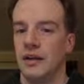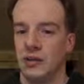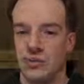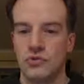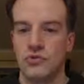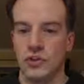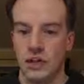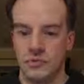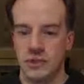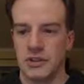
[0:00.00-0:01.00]
A neutral
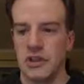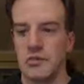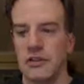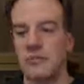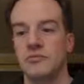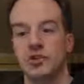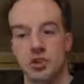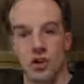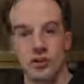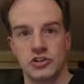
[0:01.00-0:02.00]
object can become
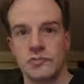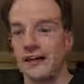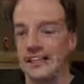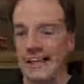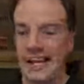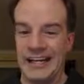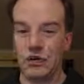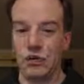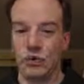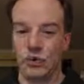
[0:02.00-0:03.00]
charged by
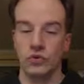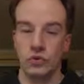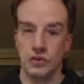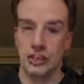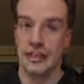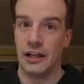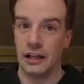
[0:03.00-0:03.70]
gaining or losing